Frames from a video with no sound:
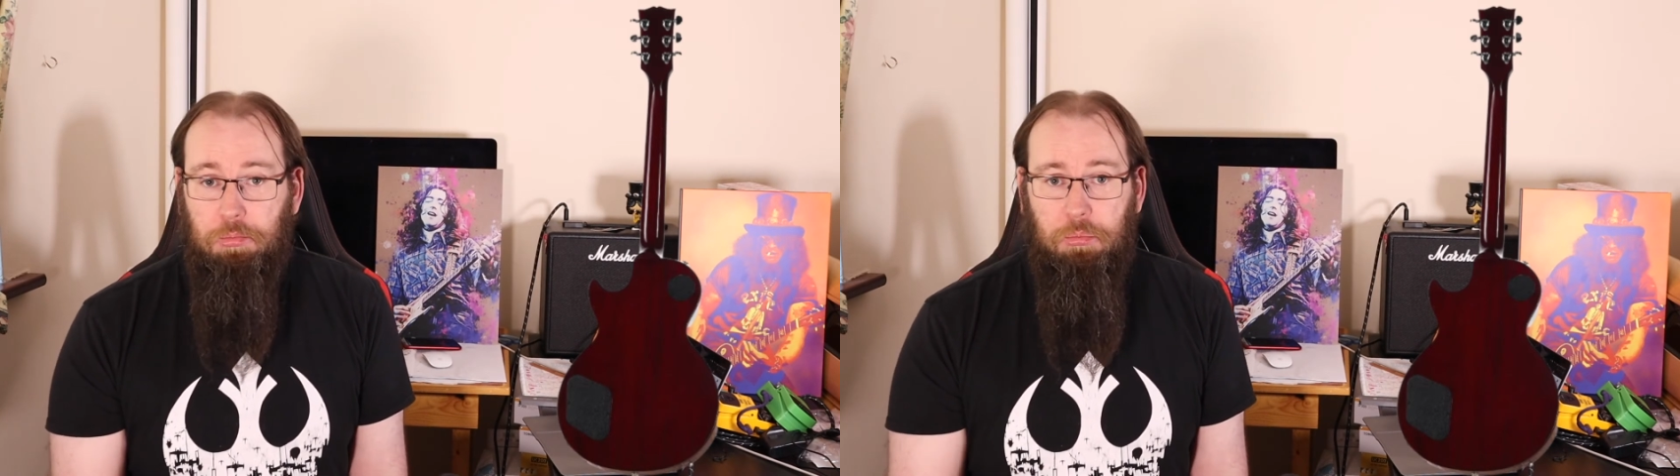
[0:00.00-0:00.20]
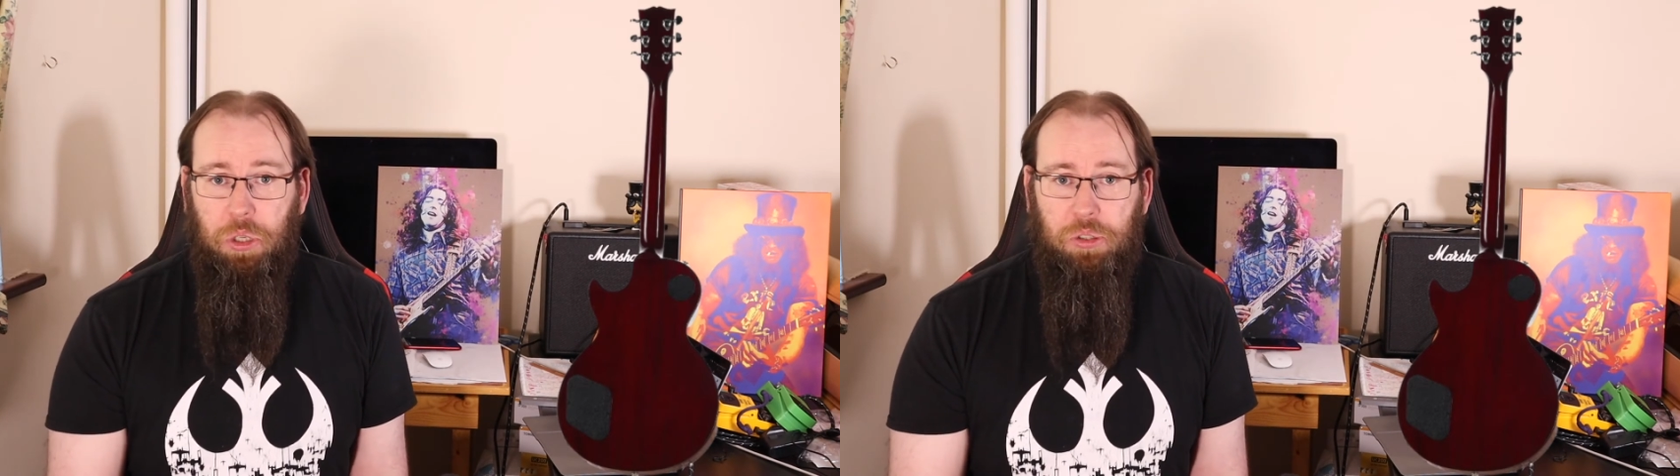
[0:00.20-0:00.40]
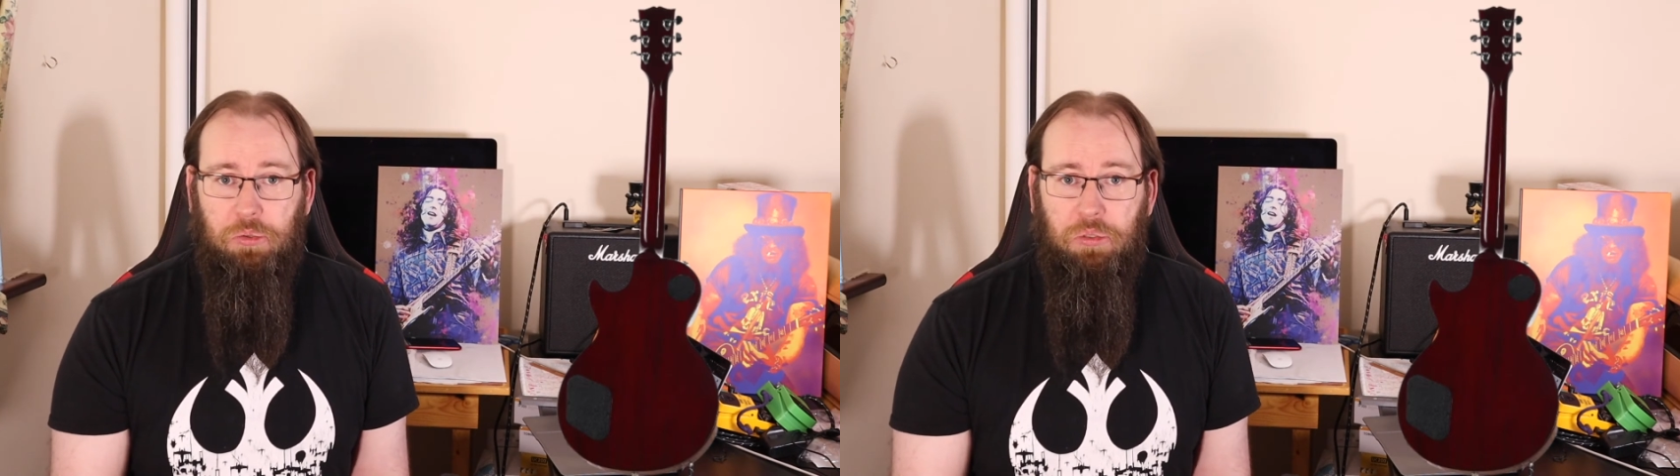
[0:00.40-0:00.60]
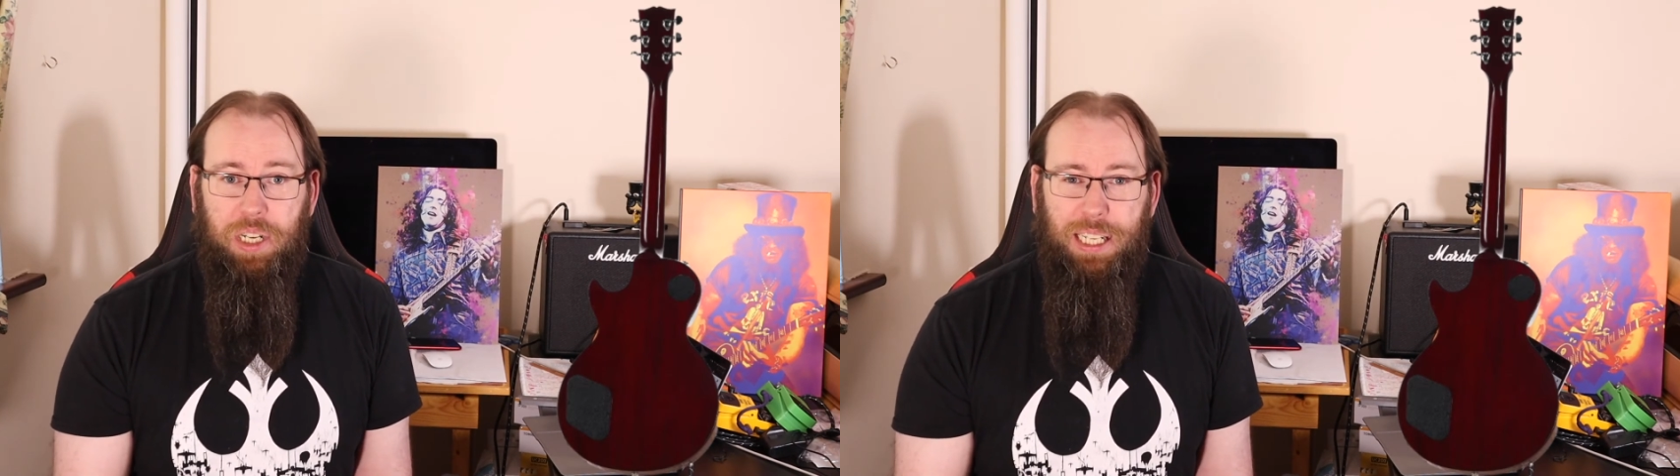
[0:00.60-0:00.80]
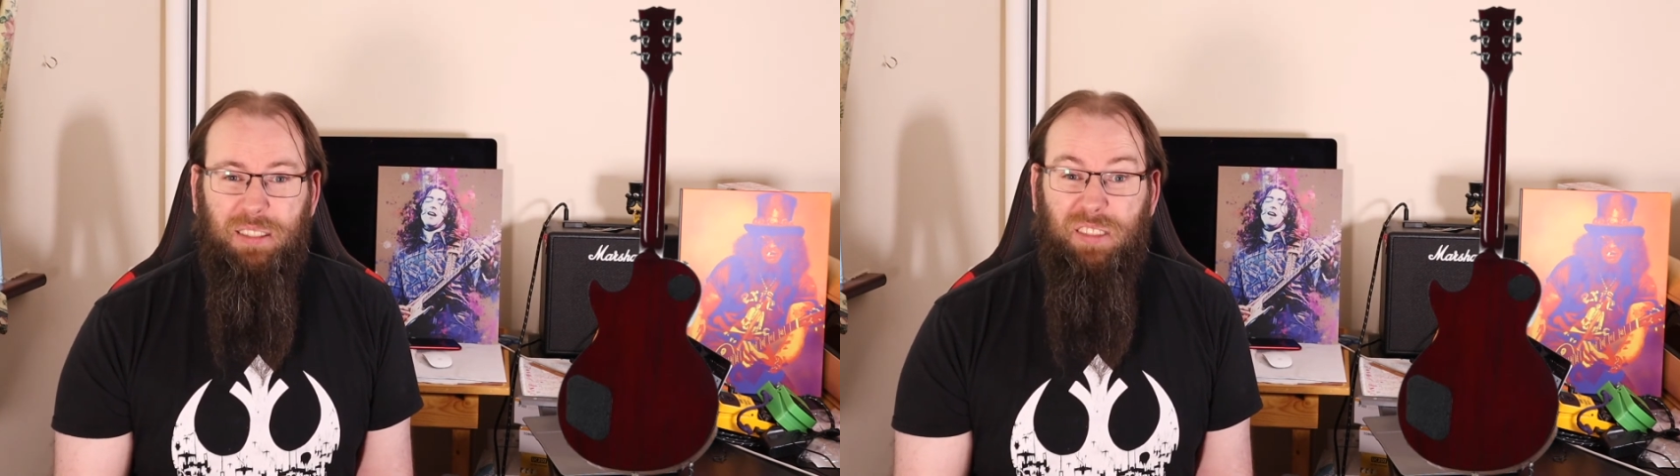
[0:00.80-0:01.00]
looks
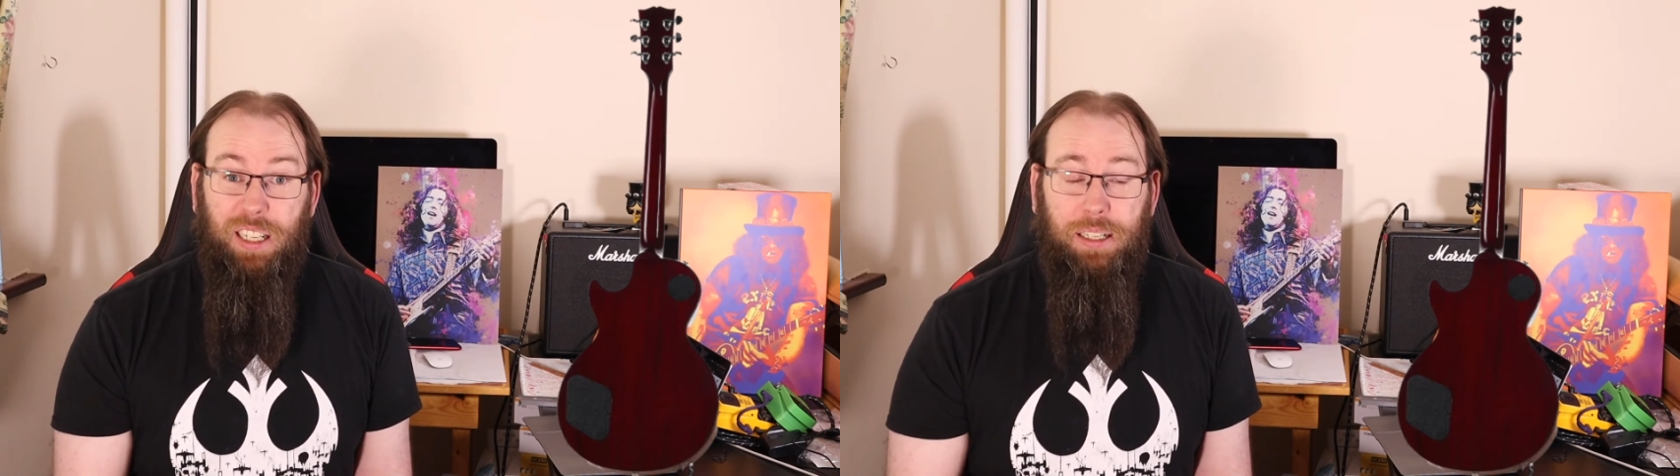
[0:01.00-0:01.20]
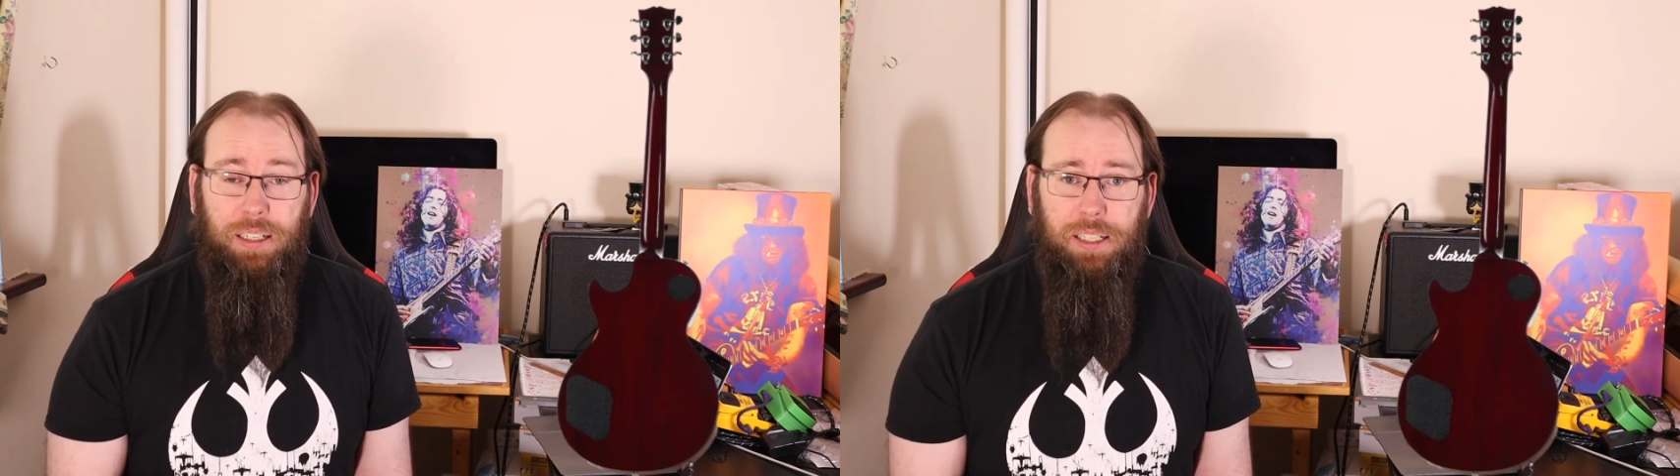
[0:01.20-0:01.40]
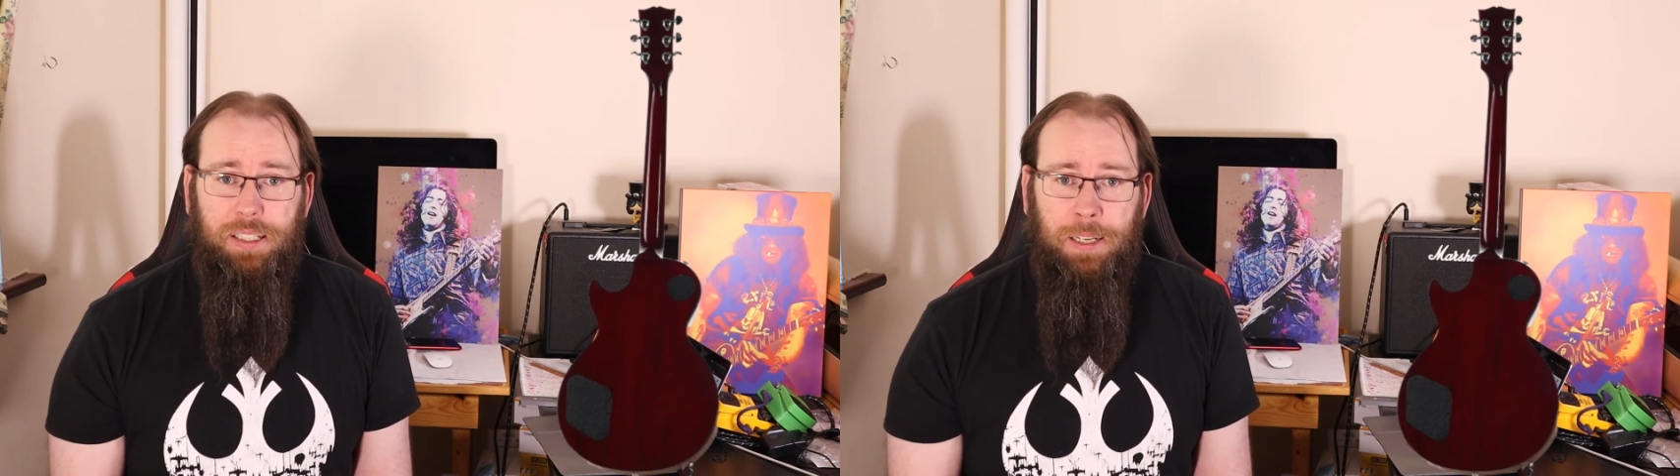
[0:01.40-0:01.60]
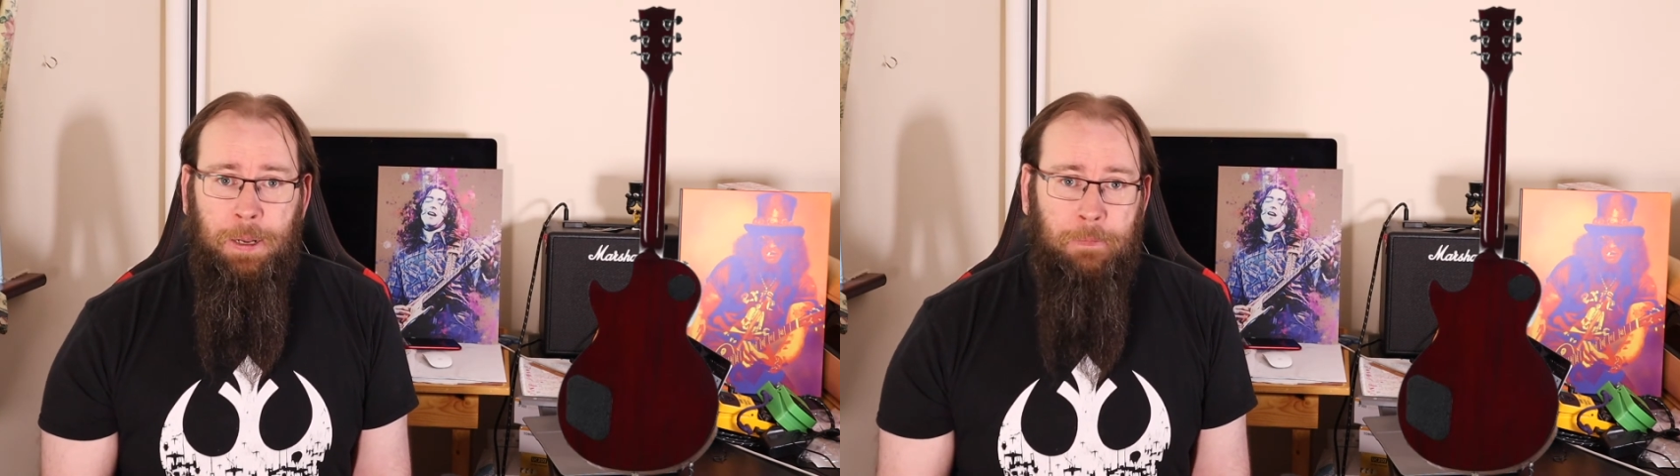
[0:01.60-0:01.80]
really, really nice.